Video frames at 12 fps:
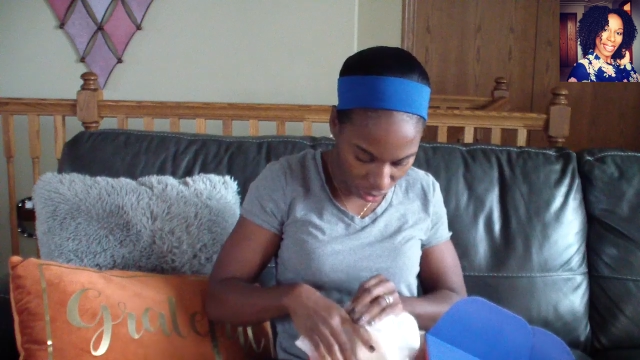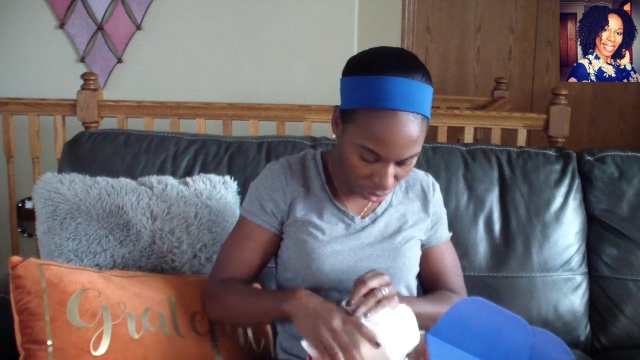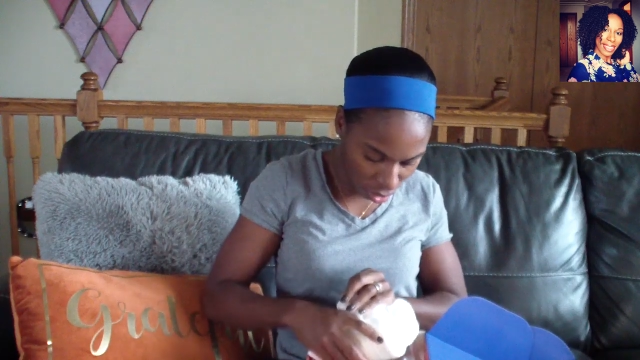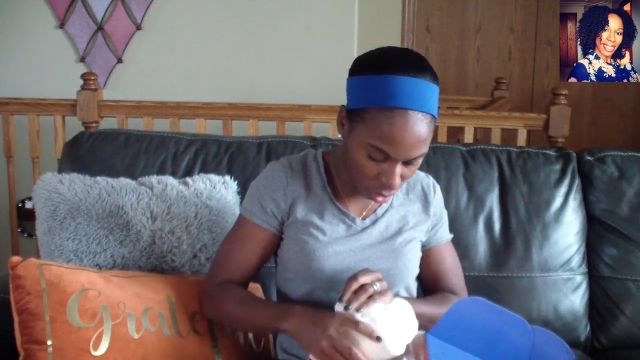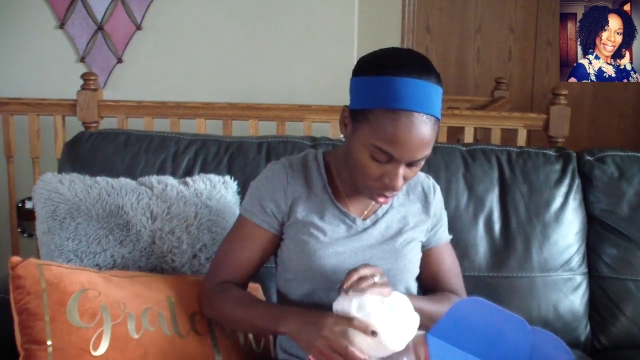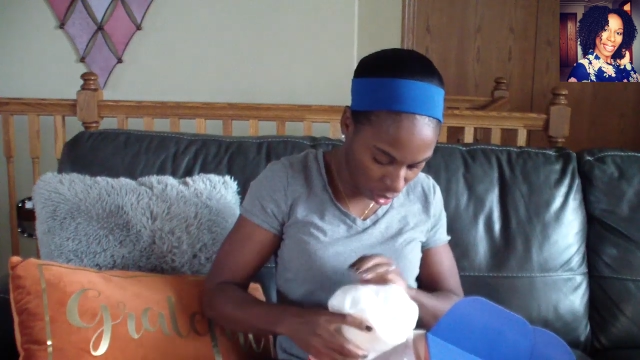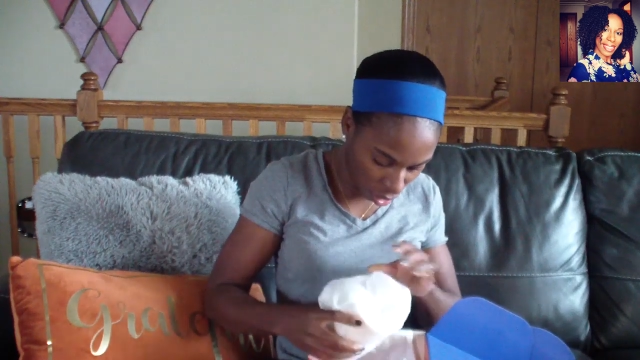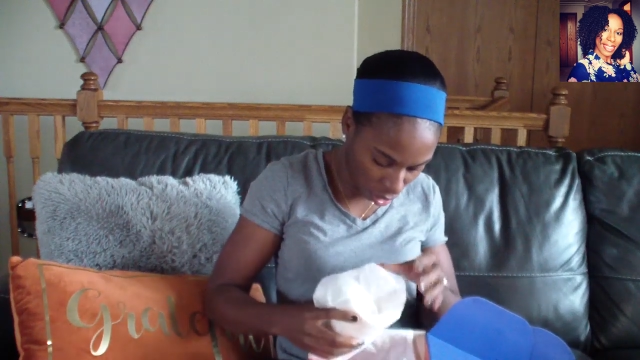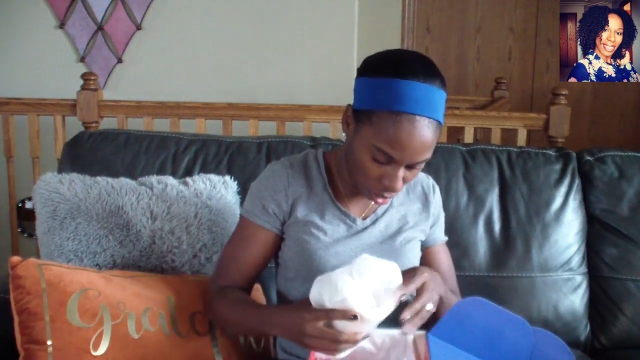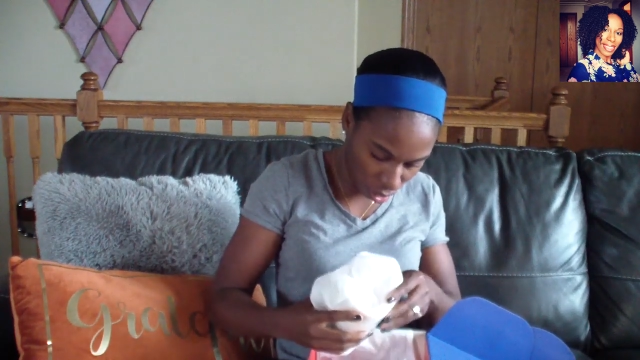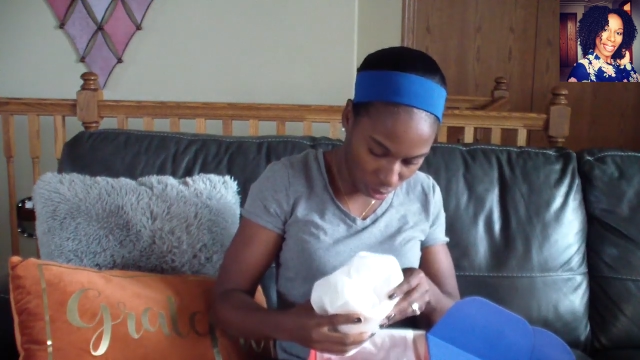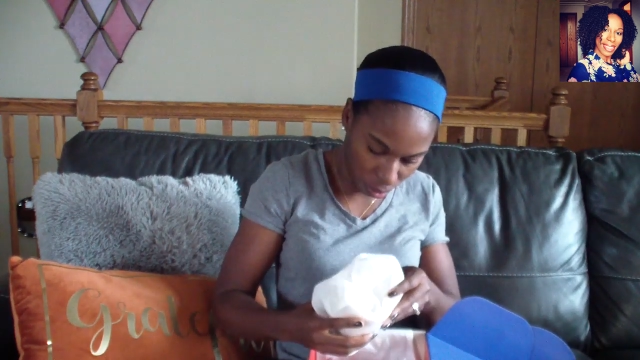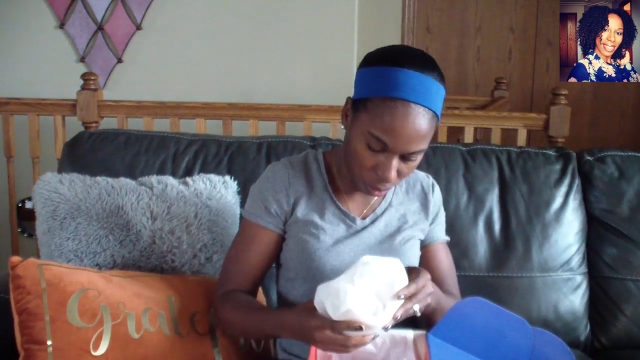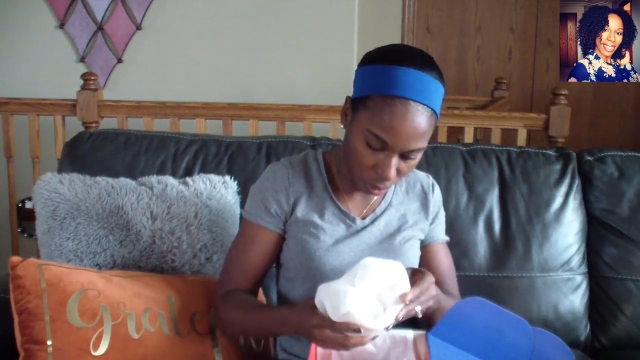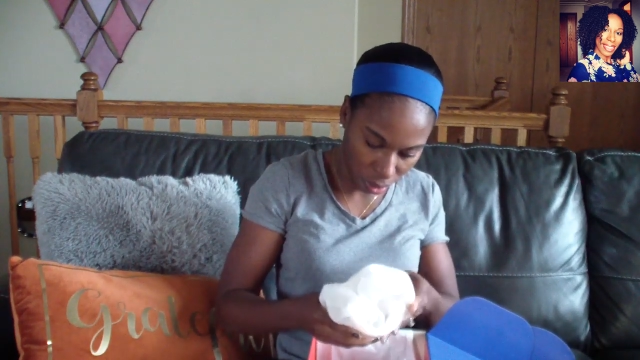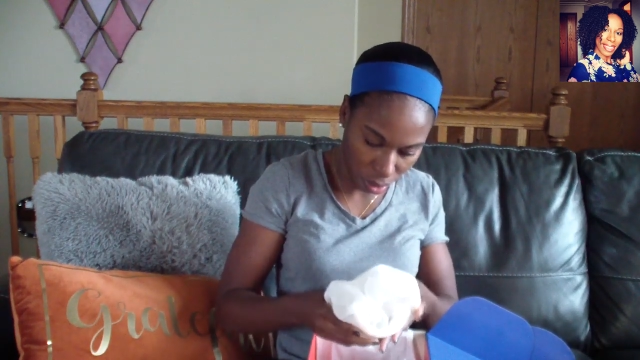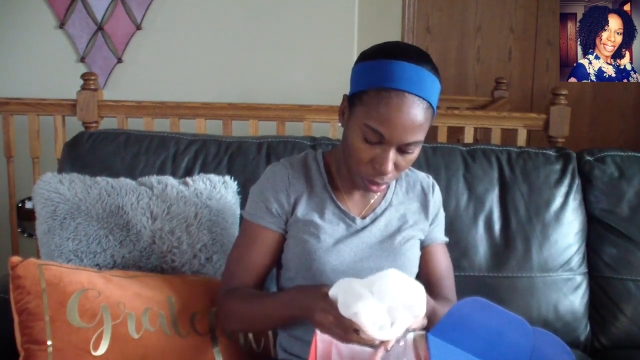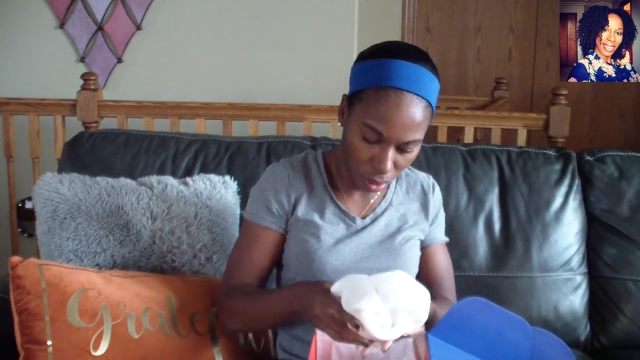This is
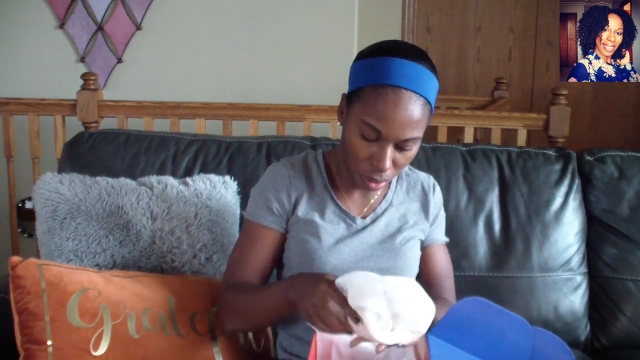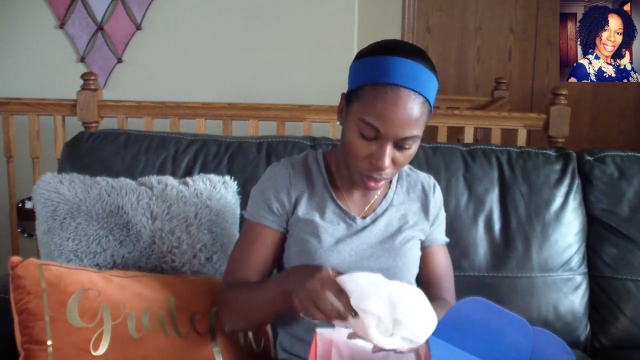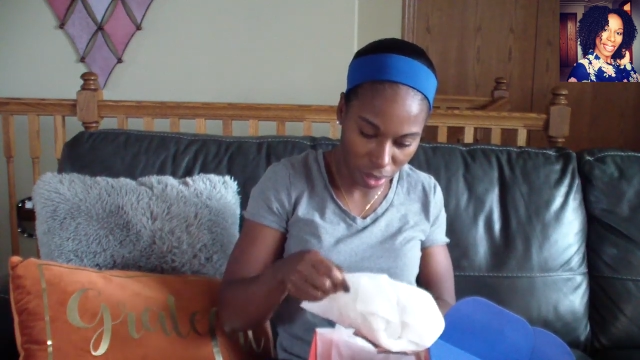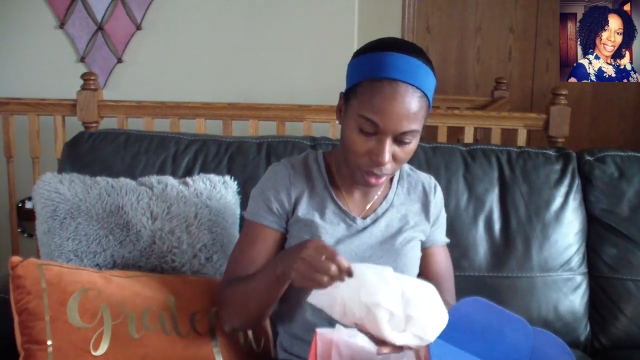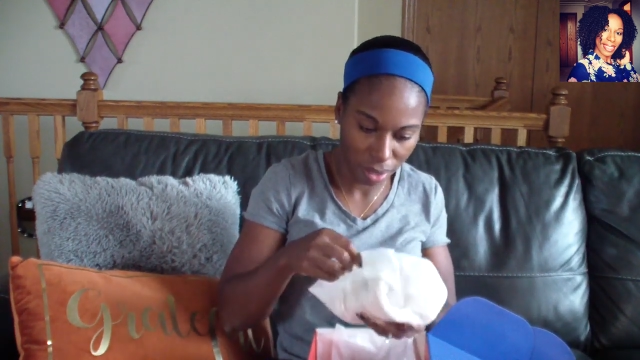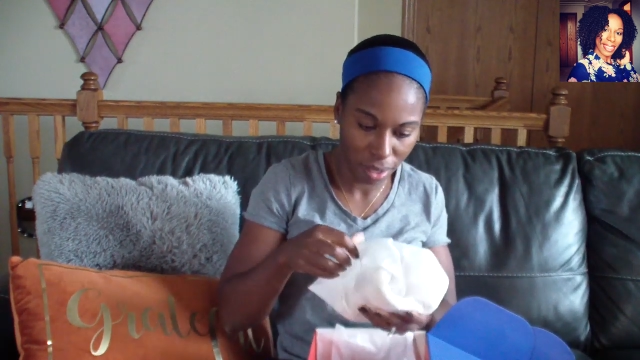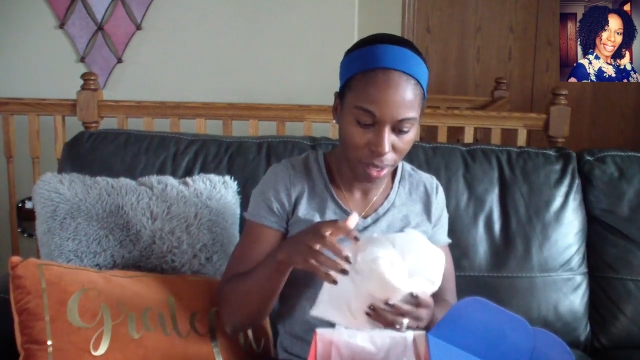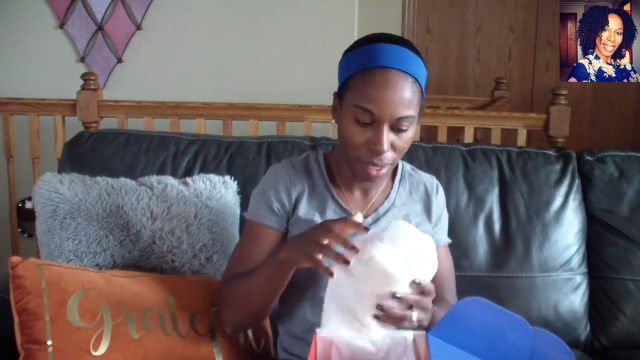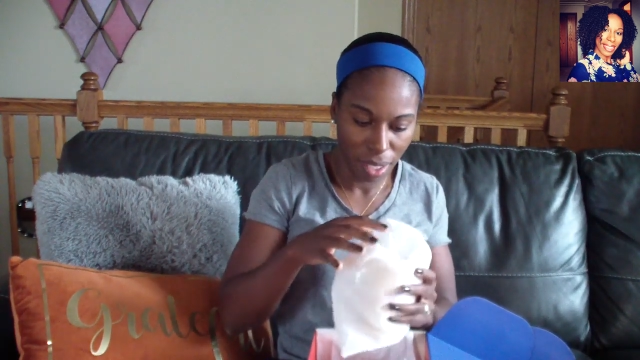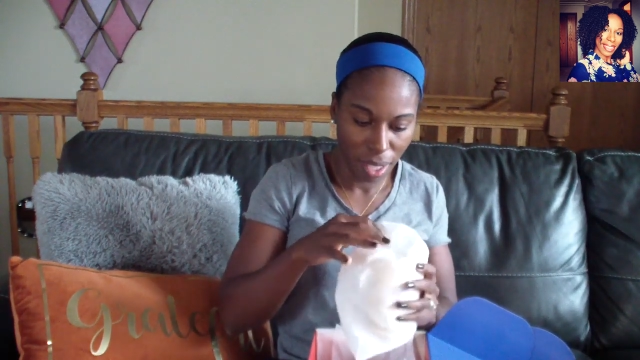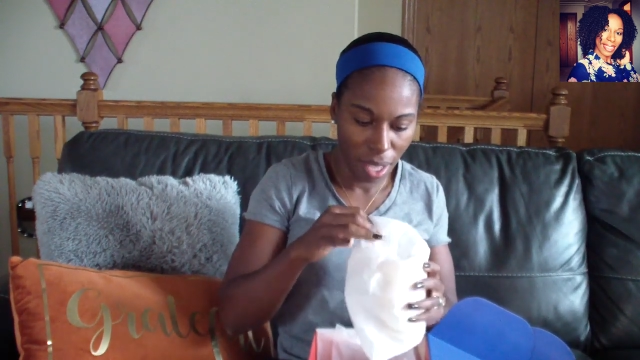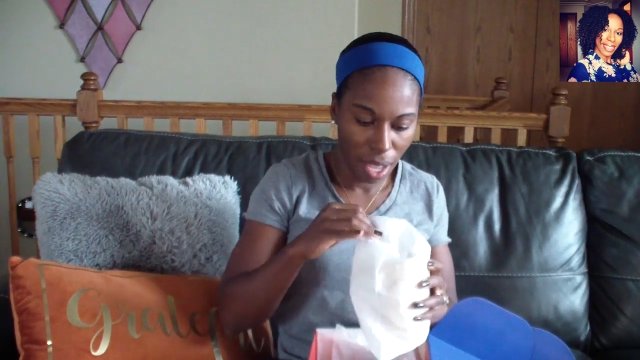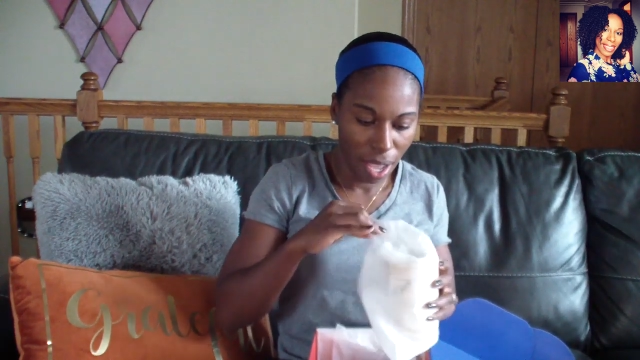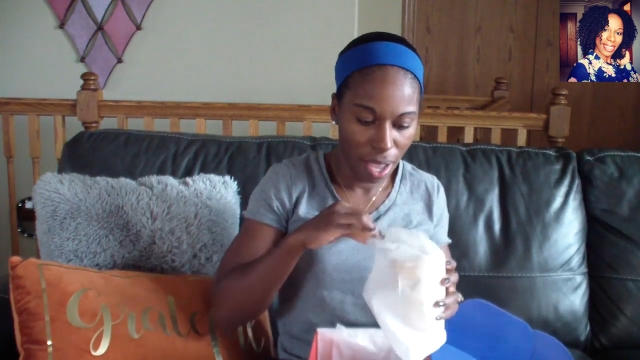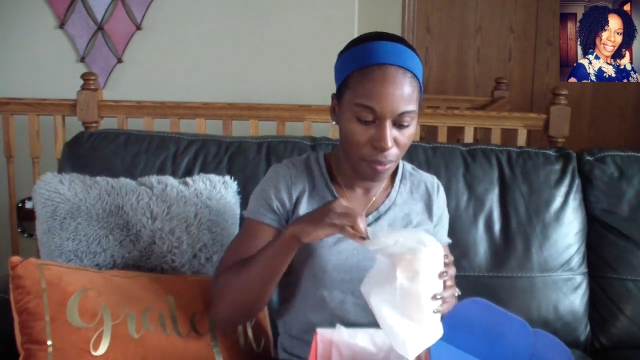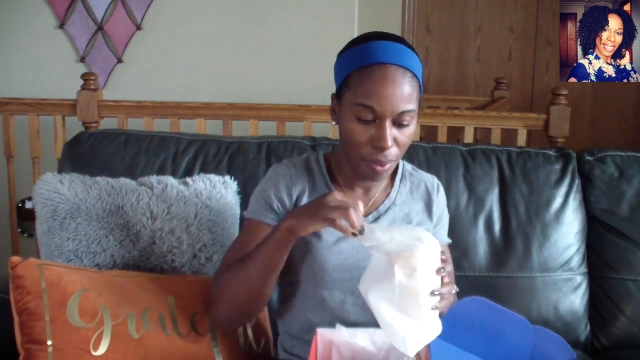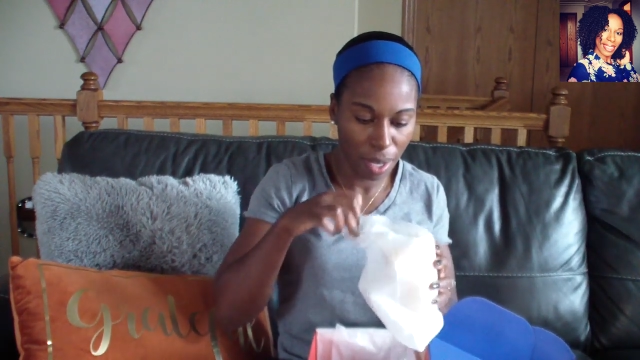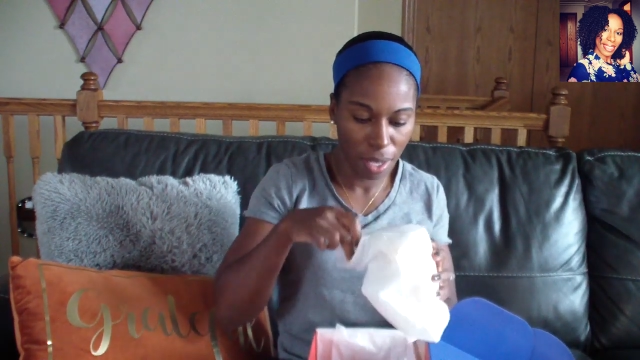cute. Oh, I
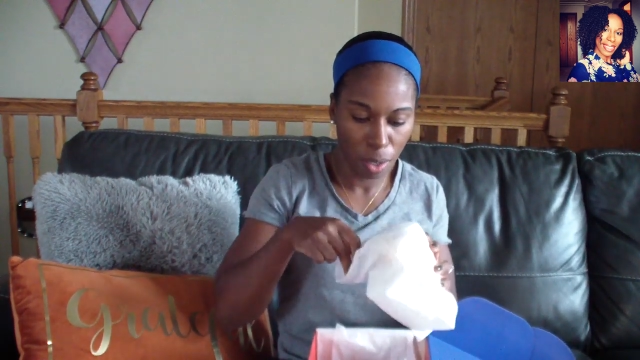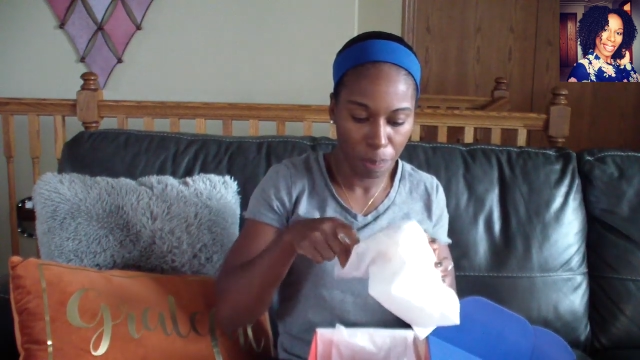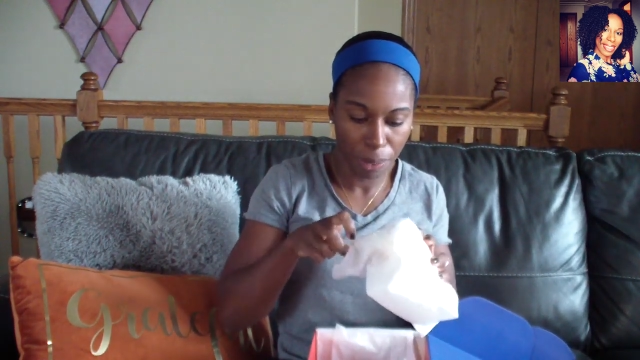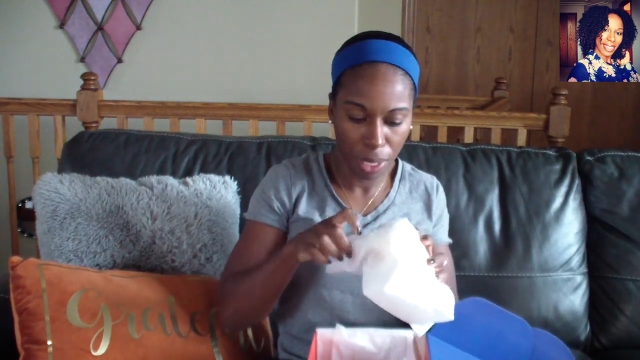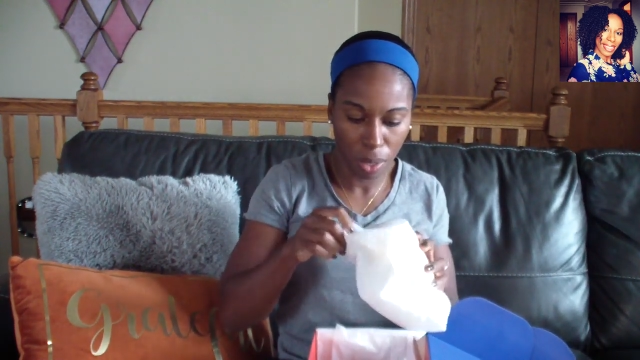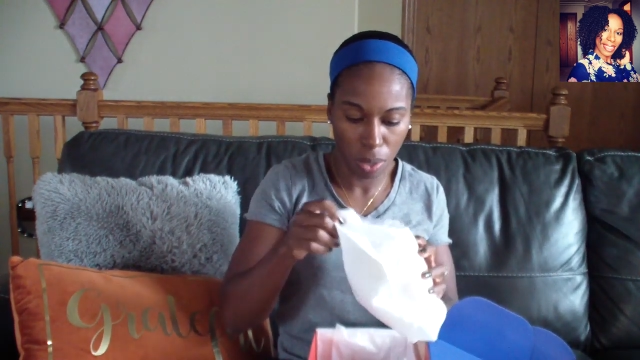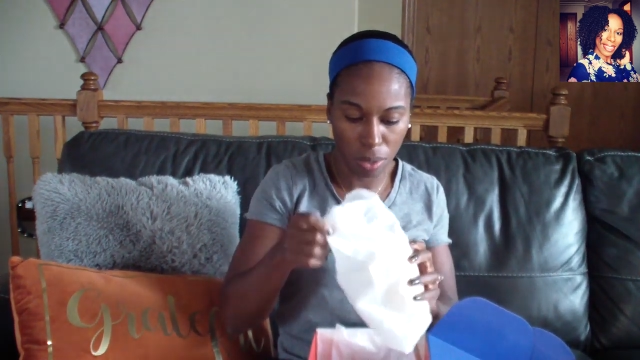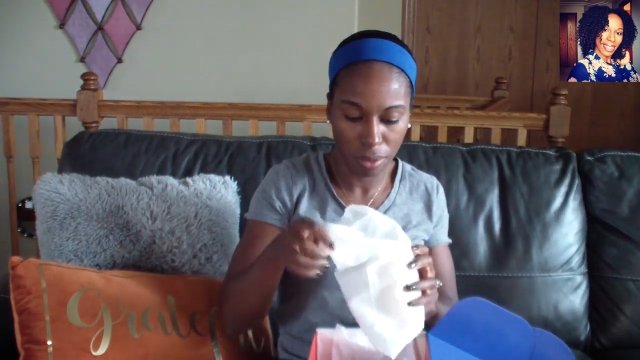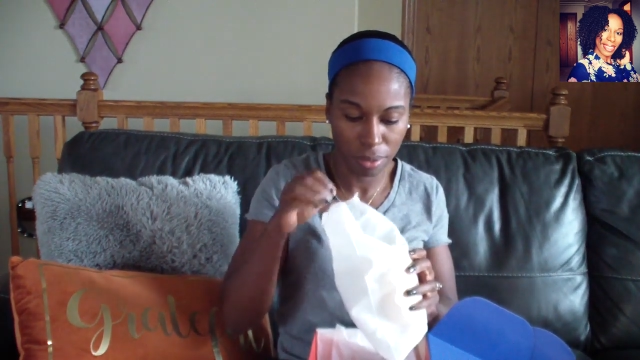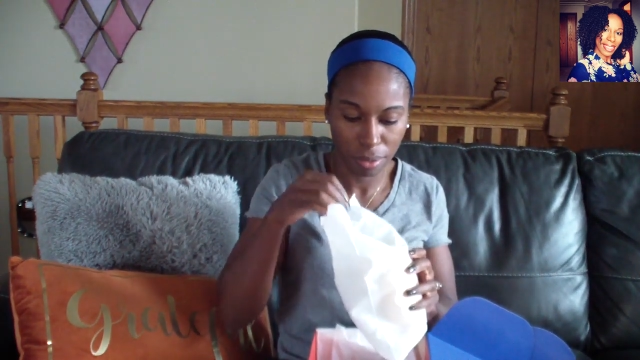have a little pilon.